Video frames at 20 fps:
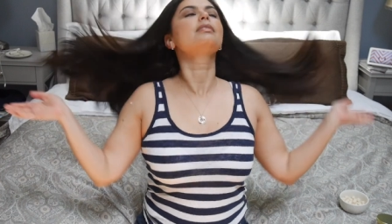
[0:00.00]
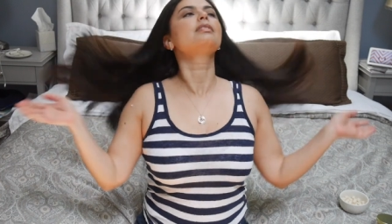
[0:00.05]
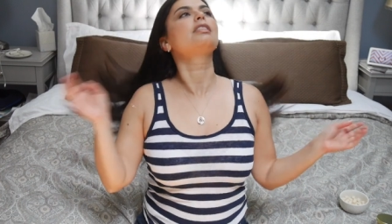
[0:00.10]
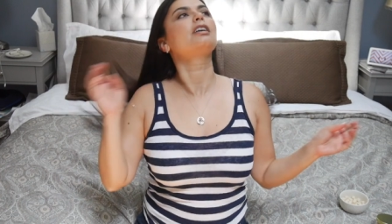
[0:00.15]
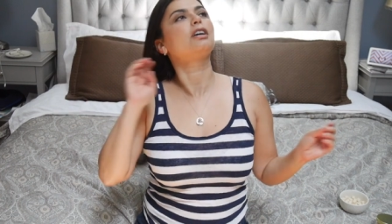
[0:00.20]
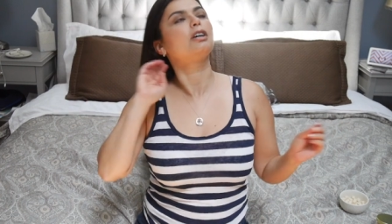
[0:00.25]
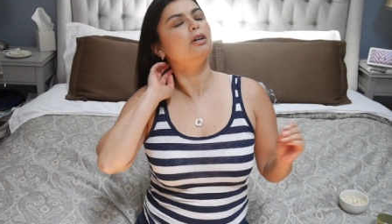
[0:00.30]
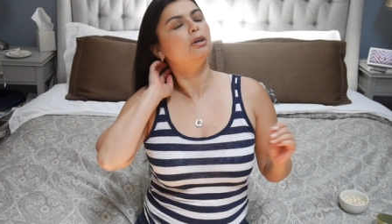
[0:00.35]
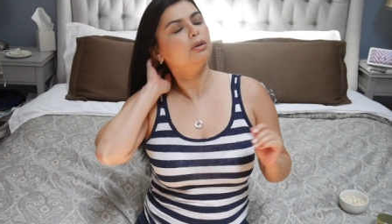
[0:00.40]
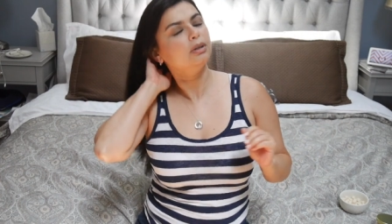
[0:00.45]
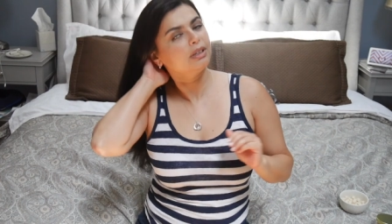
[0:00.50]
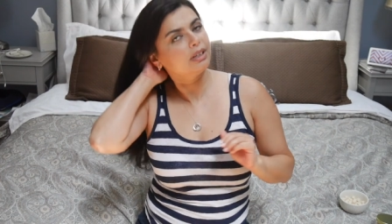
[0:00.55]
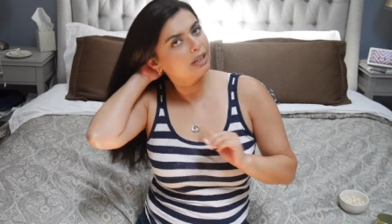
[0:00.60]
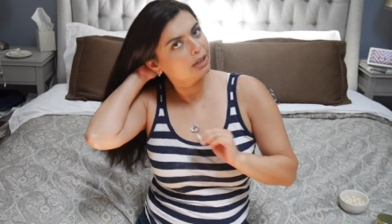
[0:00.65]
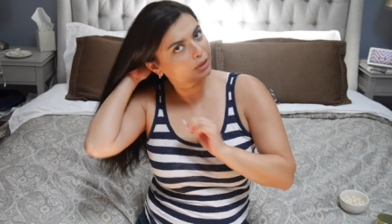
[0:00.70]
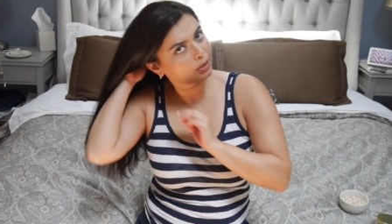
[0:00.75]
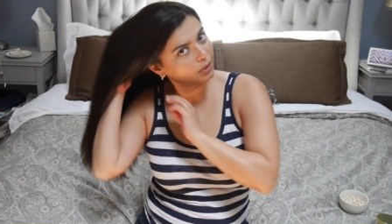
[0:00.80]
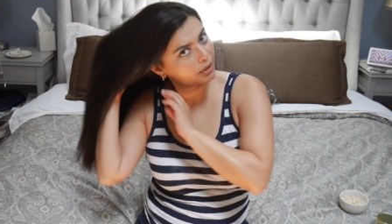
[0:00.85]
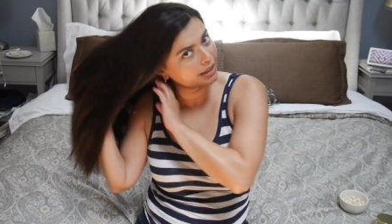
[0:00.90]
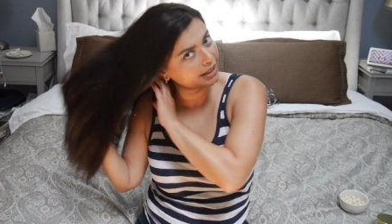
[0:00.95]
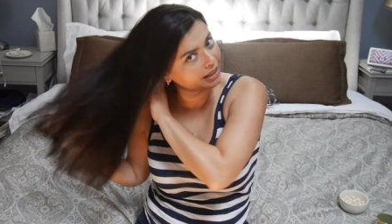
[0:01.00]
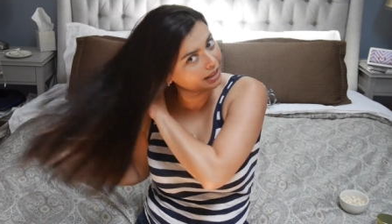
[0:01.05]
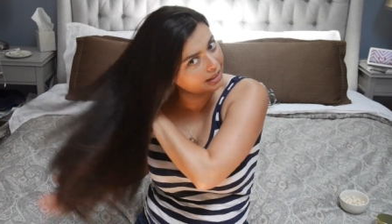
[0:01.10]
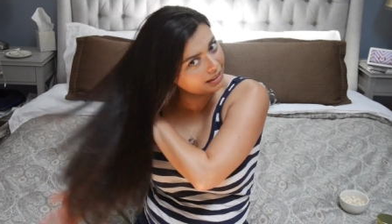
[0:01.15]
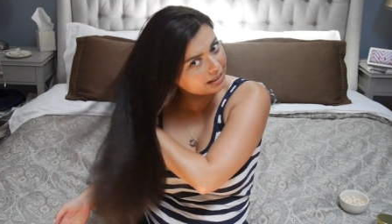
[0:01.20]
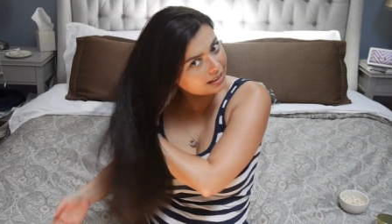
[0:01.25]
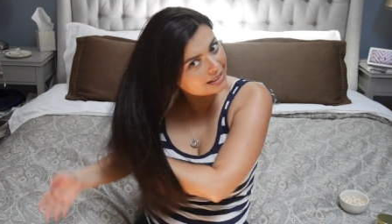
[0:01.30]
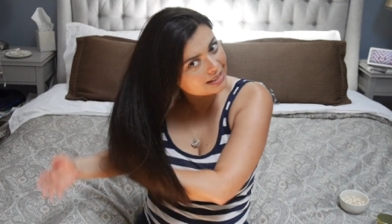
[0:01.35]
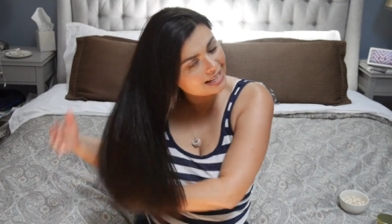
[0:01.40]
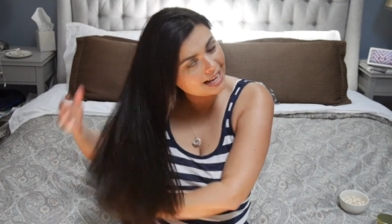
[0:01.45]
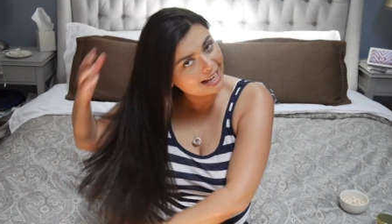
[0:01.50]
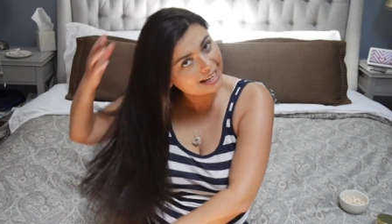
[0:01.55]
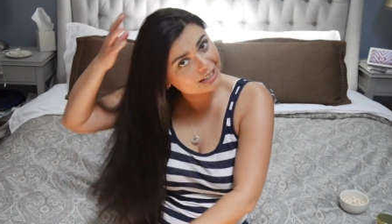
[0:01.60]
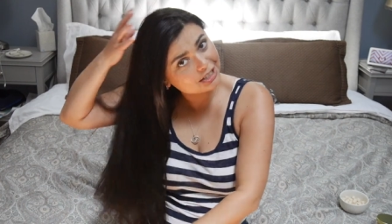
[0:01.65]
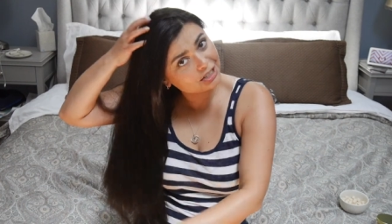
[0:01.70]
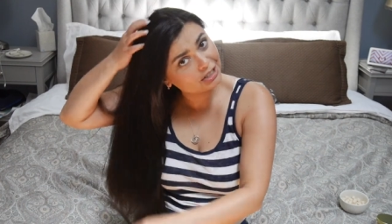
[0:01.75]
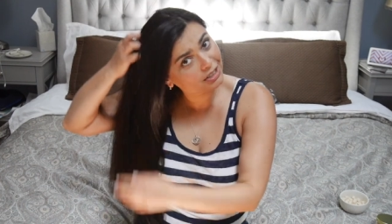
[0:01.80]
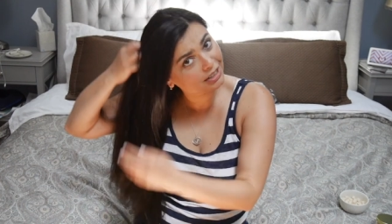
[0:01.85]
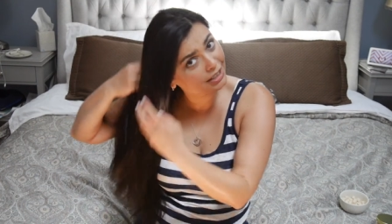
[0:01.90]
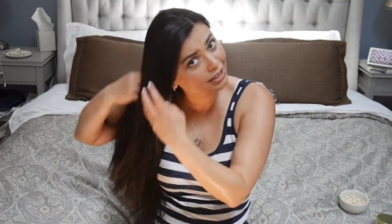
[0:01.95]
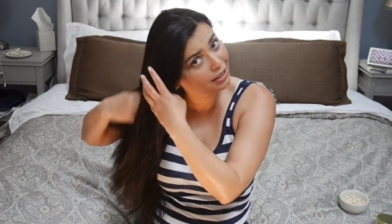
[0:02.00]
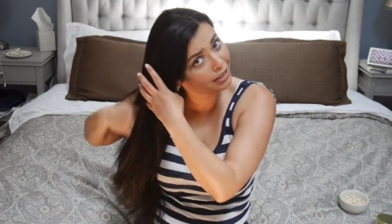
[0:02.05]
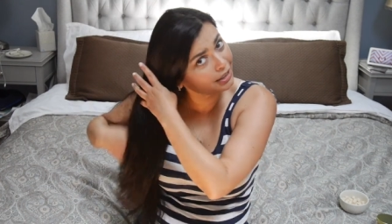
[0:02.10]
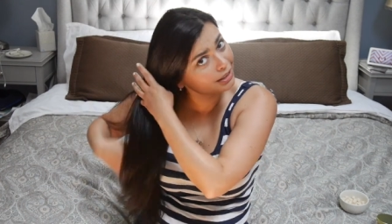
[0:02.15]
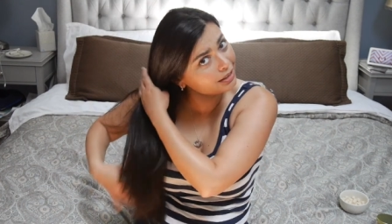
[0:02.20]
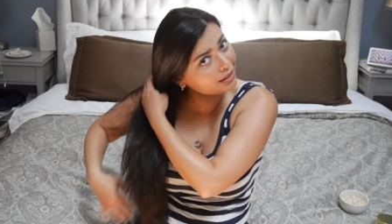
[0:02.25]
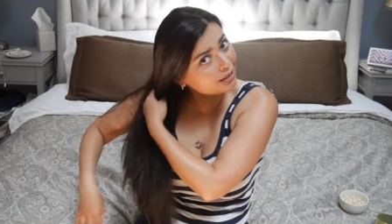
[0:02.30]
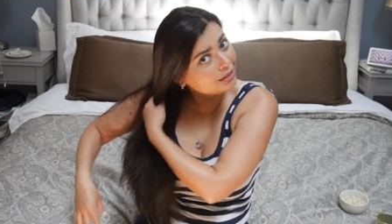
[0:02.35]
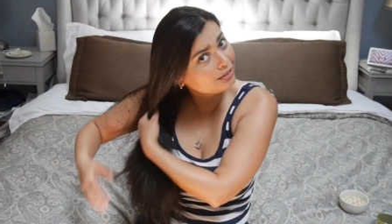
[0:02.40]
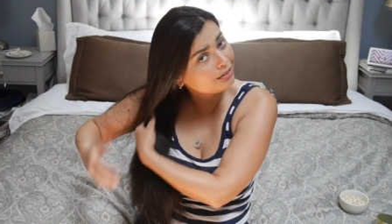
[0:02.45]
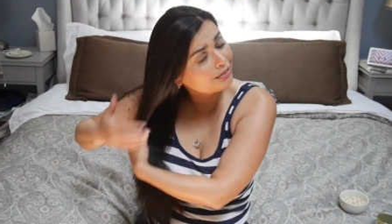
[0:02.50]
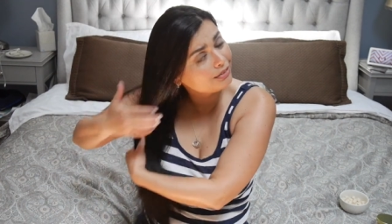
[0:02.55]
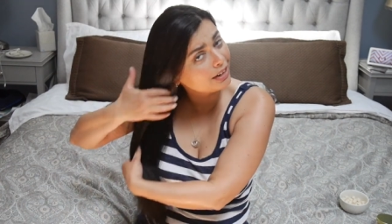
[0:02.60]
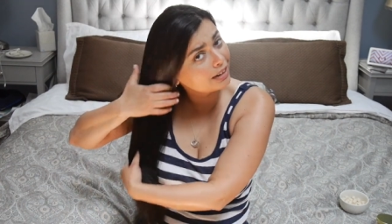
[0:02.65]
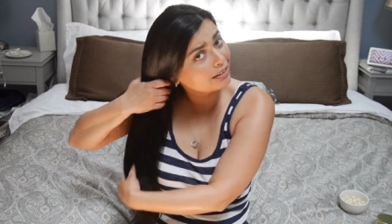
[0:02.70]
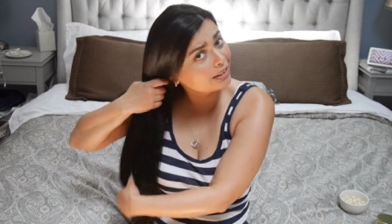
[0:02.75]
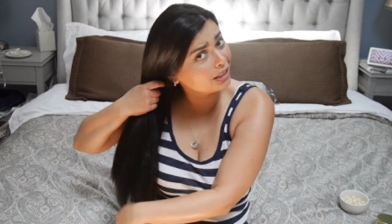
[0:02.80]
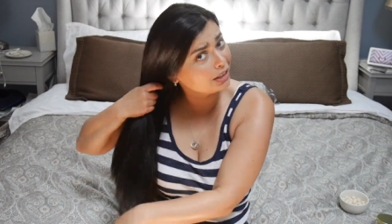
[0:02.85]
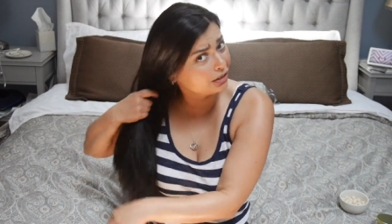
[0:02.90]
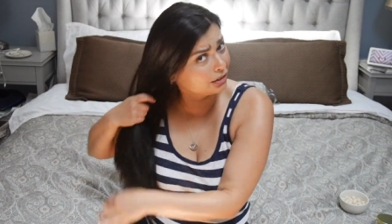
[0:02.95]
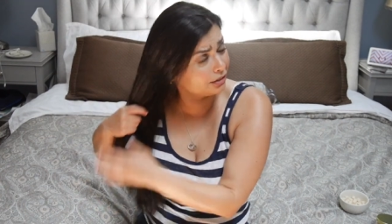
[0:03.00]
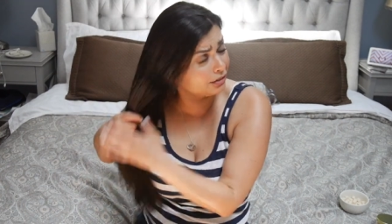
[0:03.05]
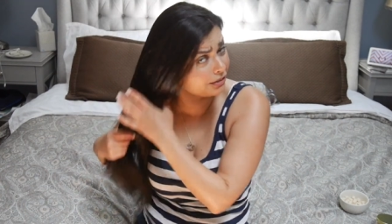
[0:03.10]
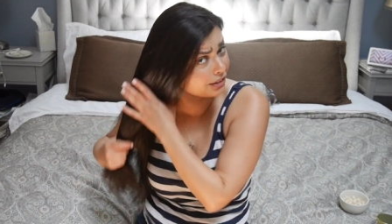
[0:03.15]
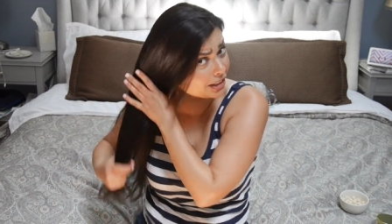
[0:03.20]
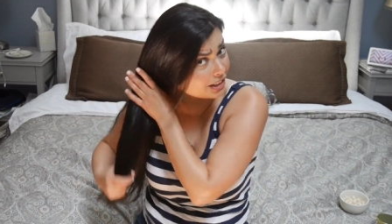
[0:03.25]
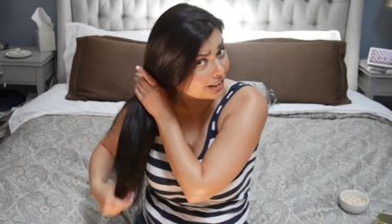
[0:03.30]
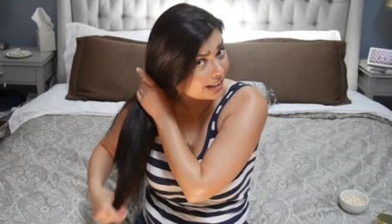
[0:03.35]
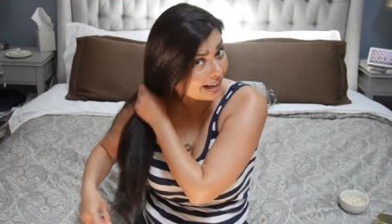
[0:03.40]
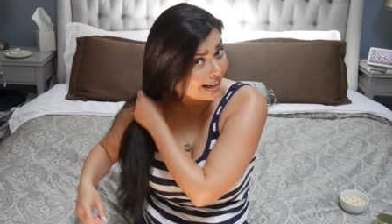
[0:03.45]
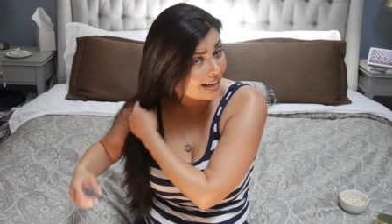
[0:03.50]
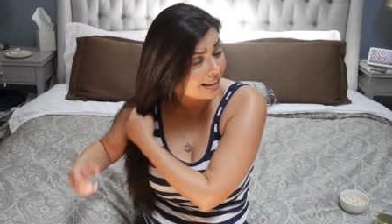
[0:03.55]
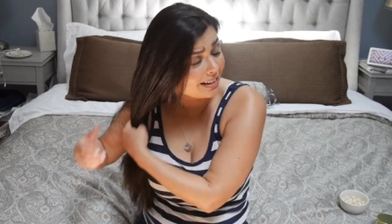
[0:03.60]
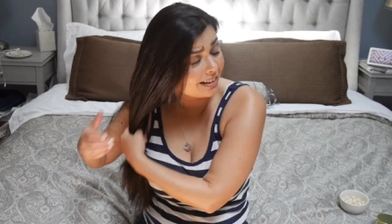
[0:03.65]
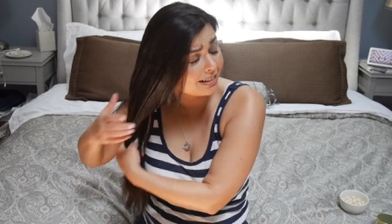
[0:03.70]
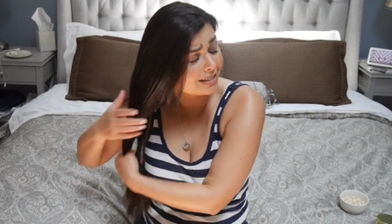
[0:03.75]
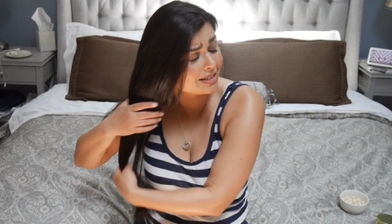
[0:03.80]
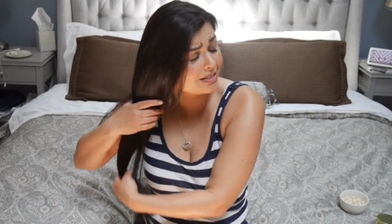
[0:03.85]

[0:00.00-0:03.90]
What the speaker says: the coconut oil is actually very good for your hair.